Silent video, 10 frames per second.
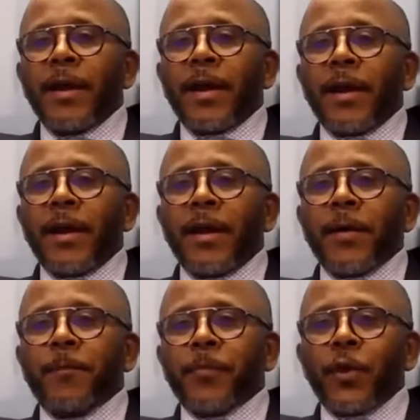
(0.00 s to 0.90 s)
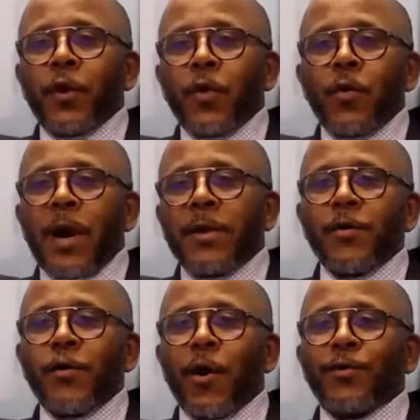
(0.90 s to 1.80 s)
you know, I
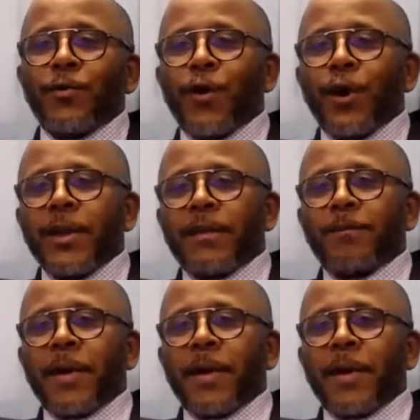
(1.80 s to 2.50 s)
don't know what you call it,